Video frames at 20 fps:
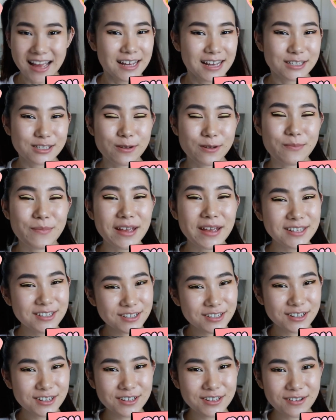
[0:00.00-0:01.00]
So make sure
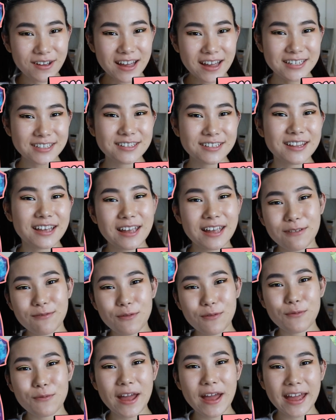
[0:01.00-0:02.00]
you enter the
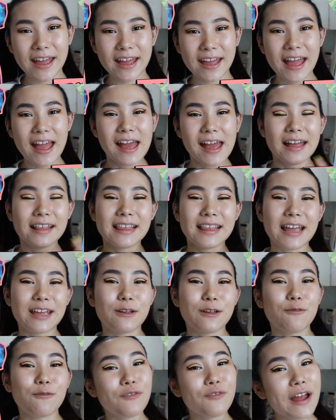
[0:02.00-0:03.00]
giveaway. Let
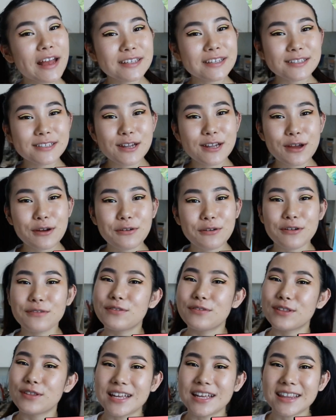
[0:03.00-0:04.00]
your friends know if
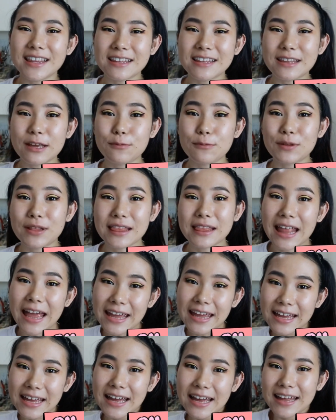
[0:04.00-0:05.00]
you think that they would
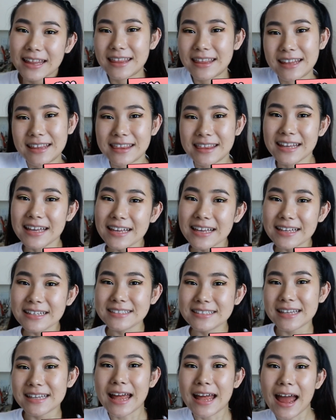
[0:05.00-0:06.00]
like the
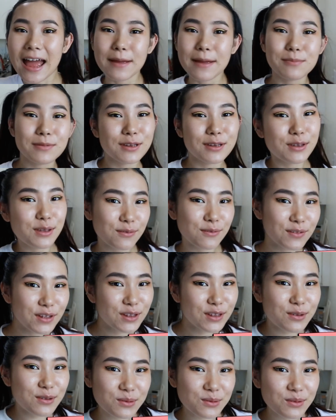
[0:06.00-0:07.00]
things that I'm giving
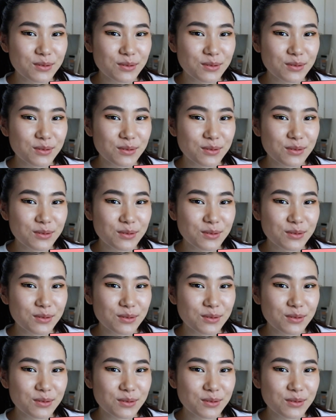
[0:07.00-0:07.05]
you.